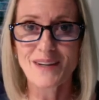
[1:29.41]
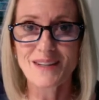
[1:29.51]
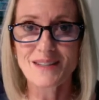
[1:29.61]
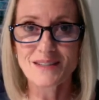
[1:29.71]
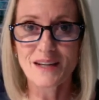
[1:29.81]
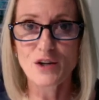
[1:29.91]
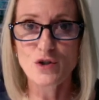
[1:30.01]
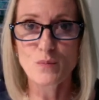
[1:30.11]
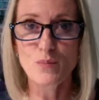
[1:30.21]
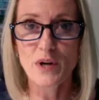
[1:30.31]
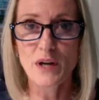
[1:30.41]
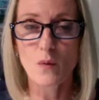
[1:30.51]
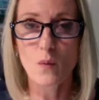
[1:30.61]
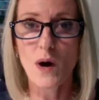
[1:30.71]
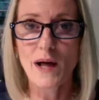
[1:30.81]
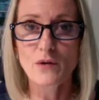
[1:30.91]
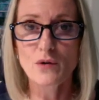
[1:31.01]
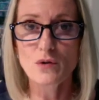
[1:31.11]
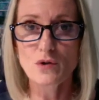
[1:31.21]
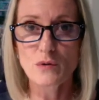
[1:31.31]
inside your brain while
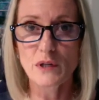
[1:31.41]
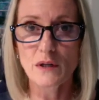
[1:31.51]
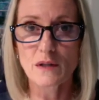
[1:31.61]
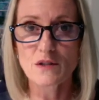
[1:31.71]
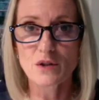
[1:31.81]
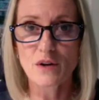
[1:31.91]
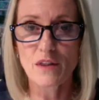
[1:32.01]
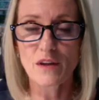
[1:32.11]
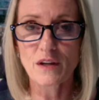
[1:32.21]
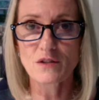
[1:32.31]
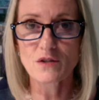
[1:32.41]
you're doing certain things.